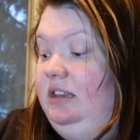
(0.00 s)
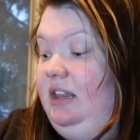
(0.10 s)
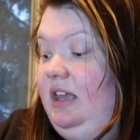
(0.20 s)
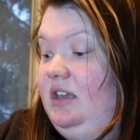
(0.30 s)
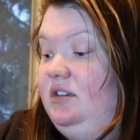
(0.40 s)

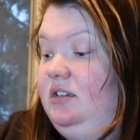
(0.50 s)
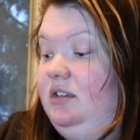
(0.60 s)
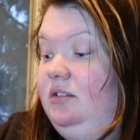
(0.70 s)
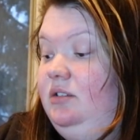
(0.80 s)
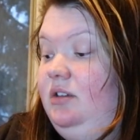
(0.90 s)
like
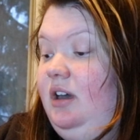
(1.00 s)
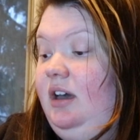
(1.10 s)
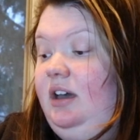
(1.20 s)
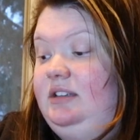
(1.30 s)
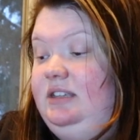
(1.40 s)

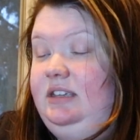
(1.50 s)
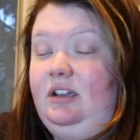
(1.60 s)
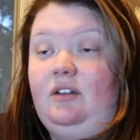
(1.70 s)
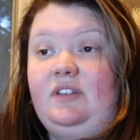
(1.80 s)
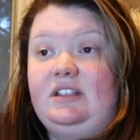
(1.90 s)
I take
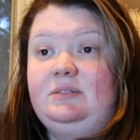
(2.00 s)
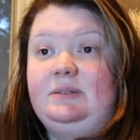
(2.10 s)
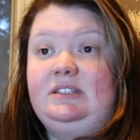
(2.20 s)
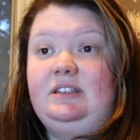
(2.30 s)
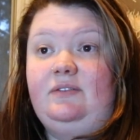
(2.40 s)
care of that
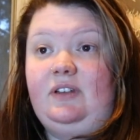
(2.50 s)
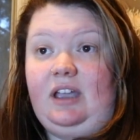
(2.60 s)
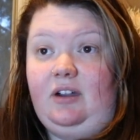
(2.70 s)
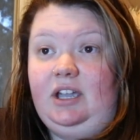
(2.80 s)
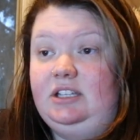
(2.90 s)

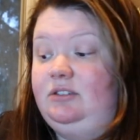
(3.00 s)
specific area.